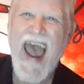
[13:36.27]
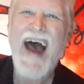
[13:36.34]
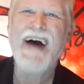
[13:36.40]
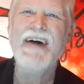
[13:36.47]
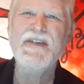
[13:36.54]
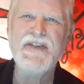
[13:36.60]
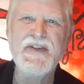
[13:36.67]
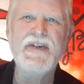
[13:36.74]

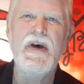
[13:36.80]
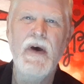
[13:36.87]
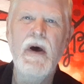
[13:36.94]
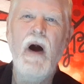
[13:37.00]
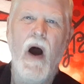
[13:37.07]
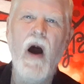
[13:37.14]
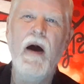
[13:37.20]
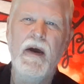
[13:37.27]
as
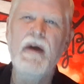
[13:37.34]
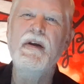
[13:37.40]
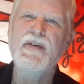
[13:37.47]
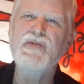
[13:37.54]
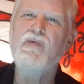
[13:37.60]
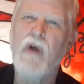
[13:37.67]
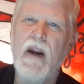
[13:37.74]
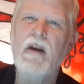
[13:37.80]
uh, it
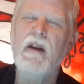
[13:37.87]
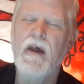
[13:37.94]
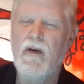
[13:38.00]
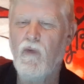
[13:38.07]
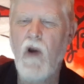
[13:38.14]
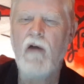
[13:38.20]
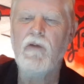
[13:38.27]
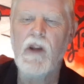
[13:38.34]
is written
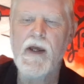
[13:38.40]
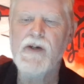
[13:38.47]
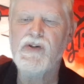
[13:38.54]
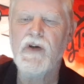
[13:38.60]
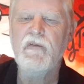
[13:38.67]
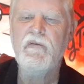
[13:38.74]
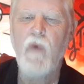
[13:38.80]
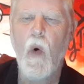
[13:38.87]
in
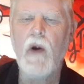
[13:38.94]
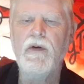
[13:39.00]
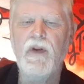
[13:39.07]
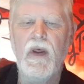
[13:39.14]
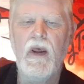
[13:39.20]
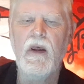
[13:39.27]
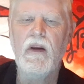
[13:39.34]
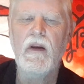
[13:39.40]
Revelation
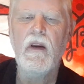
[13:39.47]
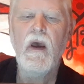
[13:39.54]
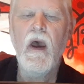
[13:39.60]
14.